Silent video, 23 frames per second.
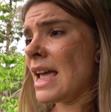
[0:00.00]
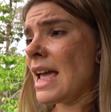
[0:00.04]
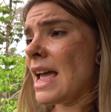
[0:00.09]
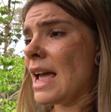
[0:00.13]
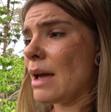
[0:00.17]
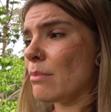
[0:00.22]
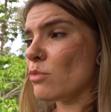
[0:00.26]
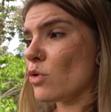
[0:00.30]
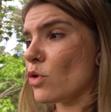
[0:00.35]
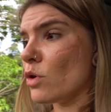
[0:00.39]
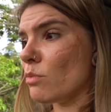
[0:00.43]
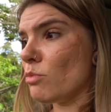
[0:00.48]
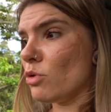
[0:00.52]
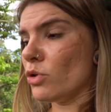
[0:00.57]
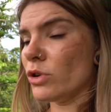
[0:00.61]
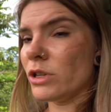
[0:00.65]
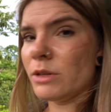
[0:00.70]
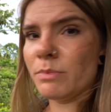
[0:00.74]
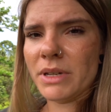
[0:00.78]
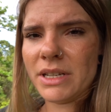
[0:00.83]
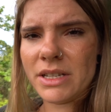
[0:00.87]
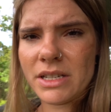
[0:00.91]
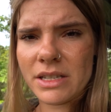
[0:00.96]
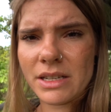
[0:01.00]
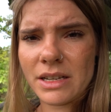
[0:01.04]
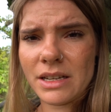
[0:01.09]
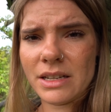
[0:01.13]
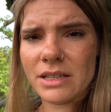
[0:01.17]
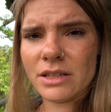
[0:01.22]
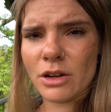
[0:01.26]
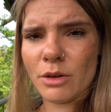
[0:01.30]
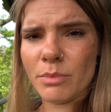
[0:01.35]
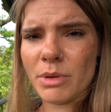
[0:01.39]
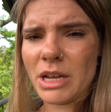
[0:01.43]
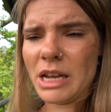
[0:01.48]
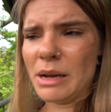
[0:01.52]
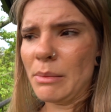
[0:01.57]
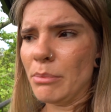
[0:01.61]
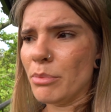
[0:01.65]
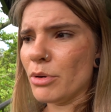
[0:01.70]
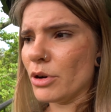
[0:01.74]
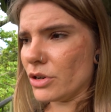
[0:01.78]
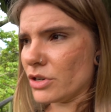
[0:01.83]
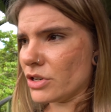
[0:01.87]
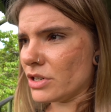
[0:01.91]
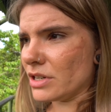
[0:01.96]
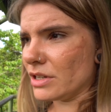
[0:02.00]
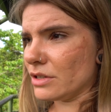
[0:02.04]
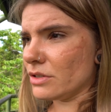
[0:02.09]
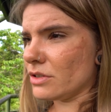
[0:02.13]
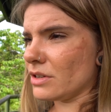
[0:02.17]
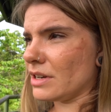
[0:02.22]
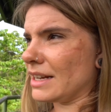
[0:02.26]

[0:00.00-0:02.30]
and more species are being pushed into